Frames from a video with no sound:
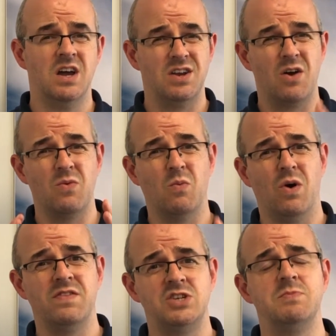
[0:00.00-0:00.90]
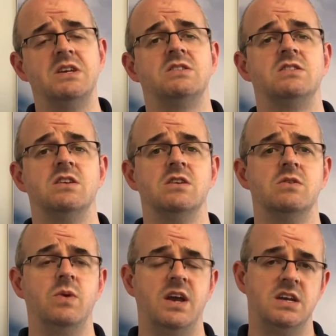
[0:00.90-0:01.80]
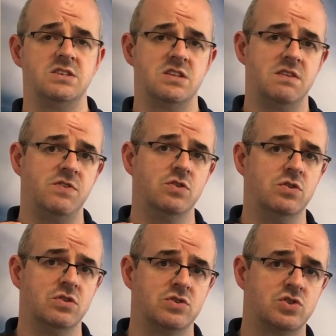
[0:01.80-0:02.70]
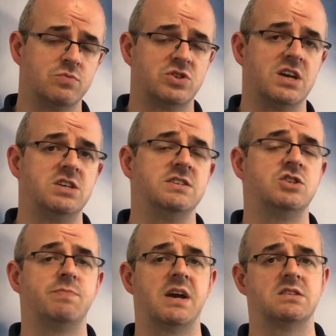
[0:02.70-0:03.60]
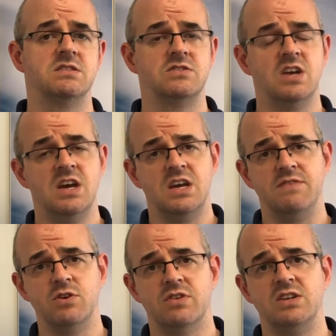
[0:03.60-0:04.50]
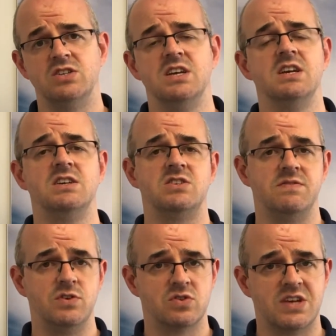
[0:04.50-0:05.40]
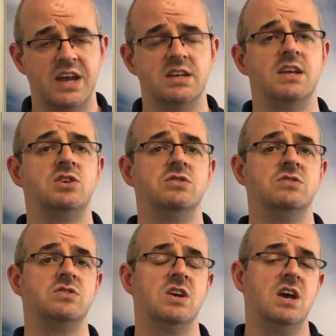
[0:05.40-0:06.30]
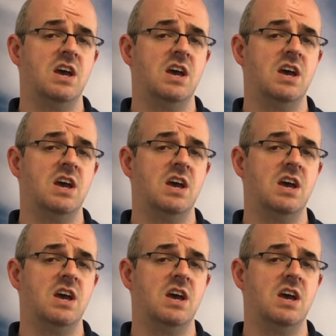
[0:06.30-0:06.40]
Now, what this means to you is that if your substation inspectors, if your engineers, if your technicians,